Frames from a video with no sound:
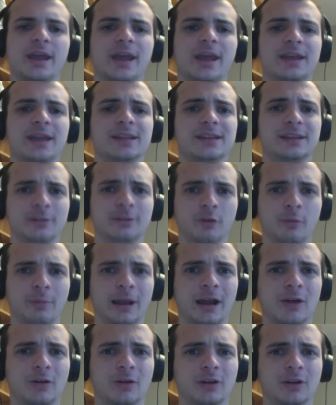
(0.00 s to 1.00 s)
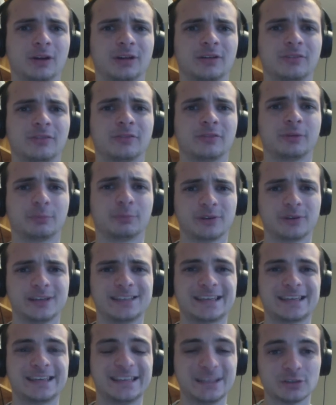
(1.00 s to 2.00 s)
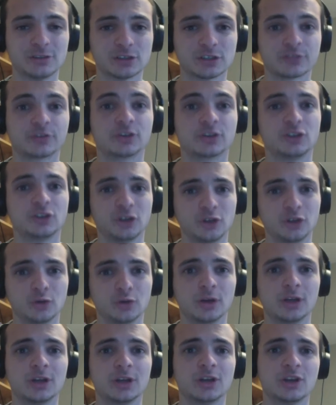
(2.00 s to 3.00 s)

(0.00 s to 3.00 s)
And the hero power for Priest heals for 2.